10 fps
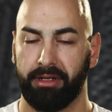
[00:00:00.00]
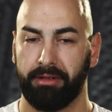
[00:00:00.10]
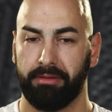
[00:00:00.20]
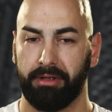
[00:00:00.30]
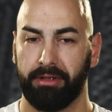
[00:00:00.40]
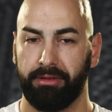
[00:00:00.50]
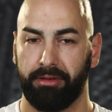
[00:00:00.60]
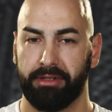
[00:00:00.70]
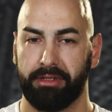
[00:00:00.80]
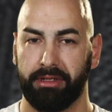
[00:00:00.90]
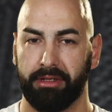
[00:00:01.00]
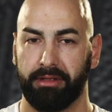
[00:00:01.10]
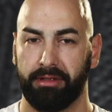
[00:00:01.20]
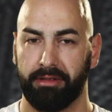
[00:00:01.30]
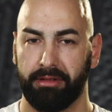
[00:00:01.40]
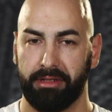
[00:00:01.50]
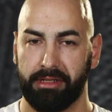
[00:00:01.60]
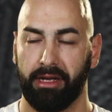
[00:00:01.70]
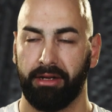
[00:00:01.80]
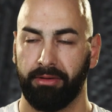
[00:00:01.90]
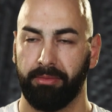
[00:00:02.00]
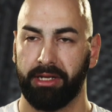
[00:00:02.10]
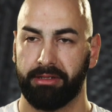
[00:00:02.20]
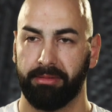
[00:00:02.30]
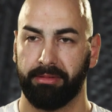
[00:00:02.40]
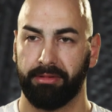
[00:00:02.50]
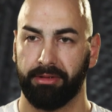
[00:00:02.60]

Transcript: now, you can see that this guy knows basketball,